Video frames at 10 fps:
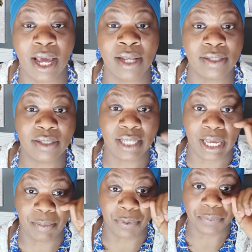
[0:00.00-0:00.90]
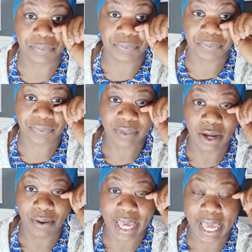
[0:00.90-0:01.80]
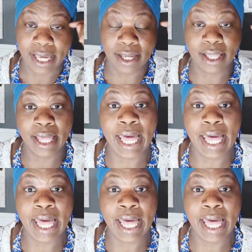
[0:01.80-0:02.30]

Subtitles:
unstable. Okay?